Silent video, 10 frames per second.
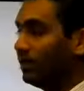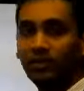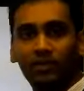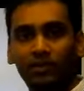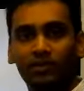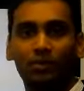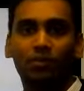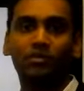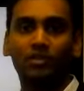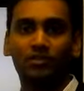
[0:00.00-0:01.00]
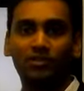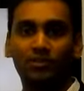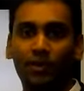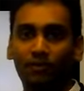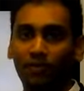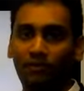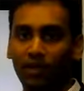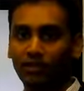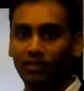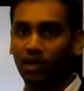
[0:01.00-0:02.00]
this is the most interesting part. We
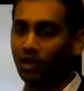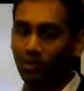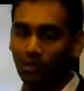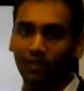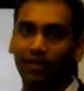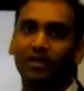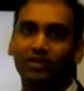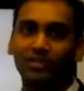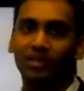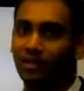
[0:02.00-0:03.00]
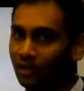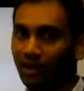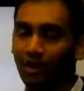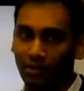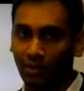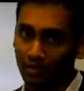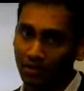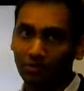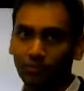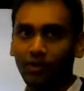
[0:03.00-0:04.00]
faced a couple of errors up to
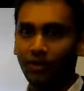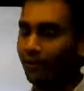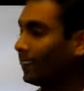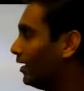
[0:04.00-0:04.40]
this point.